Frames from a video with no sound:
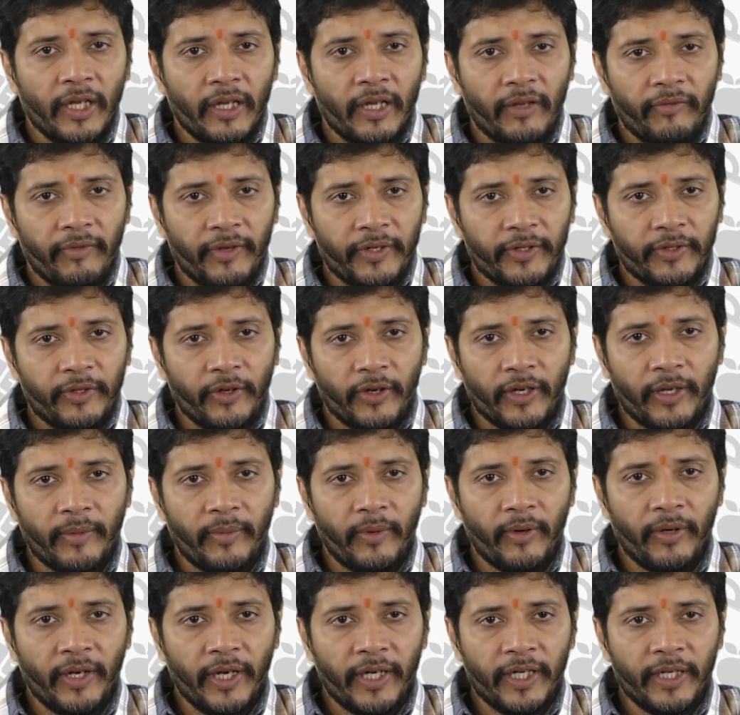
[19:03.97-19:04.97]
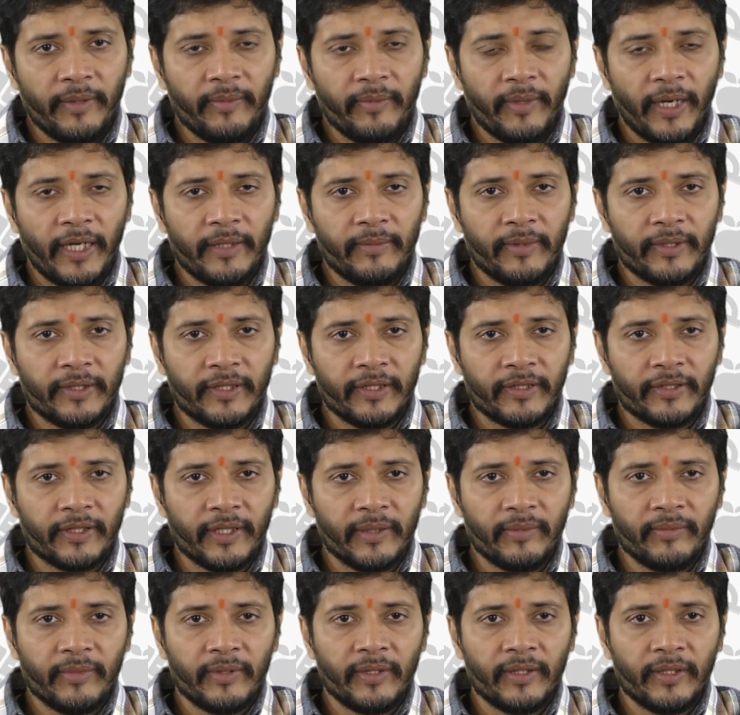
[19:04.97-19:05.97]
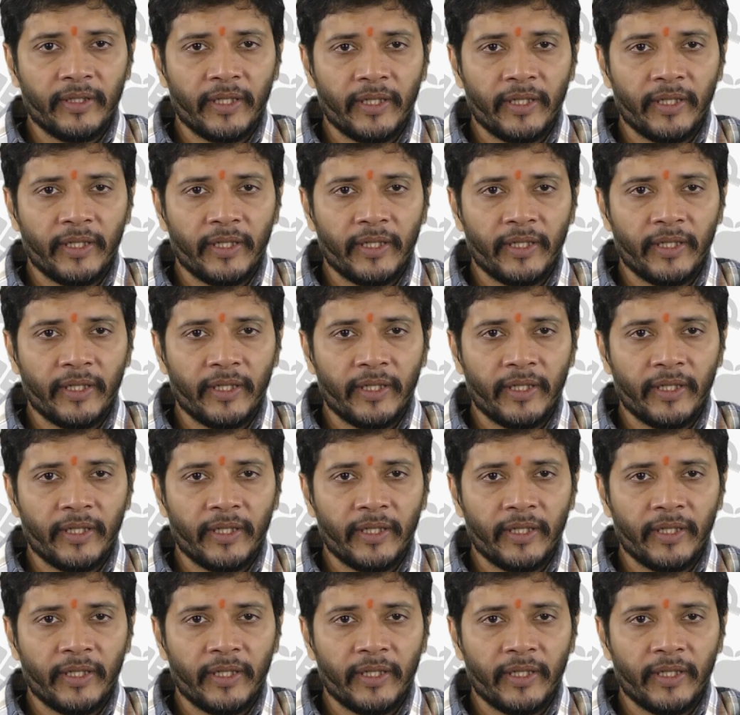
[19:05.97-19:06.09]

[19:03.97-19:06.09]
when you talk about learning management system,